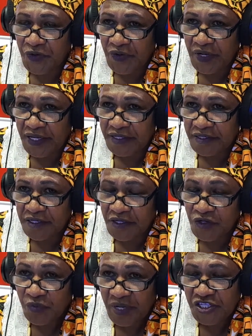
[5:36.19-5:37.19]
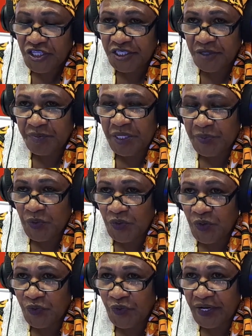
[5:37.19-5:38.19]
And you mentioned the people
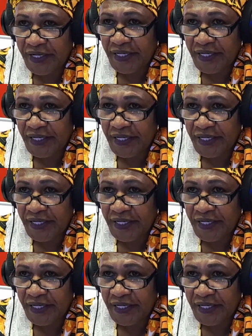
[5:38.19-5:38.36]
already,